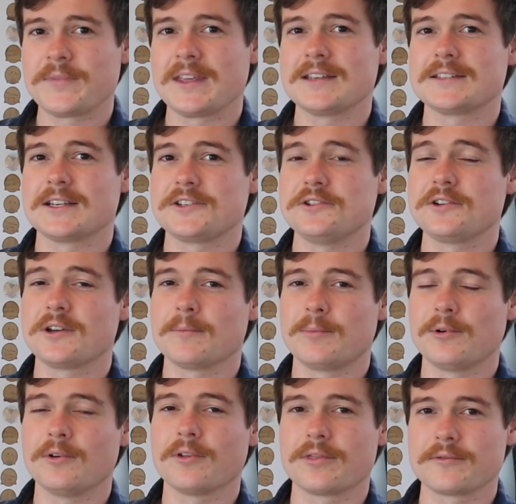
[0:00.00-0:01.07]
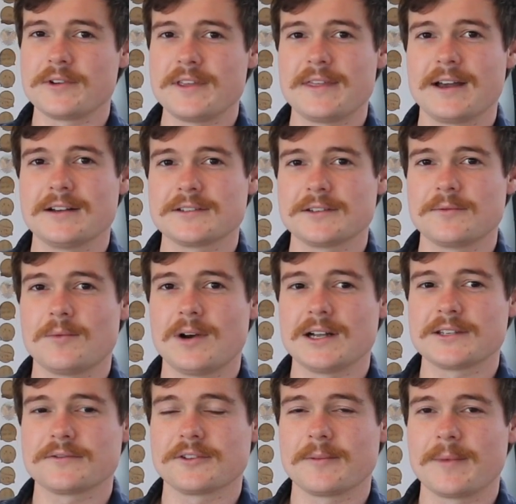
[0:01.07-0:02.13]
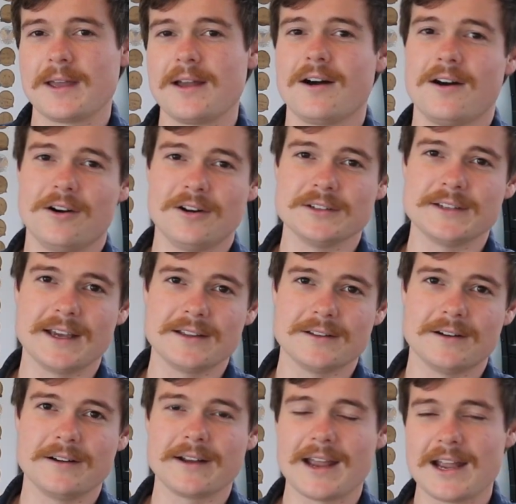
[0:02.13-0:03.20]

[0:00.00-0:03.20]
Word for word: is that you can pull 3000 watts from it all day long,